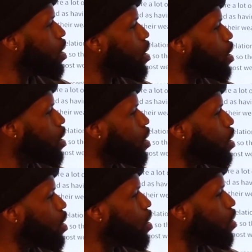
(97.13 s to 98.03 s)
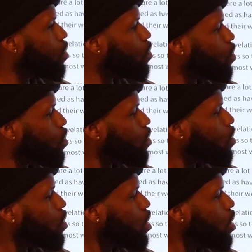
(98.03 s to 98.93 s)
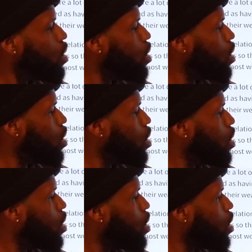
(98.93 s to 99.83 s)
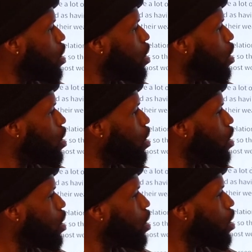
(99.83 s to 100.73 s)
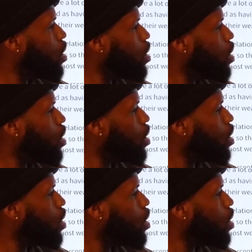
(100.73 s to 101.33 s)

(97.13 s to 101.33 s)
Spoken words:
(not speaking)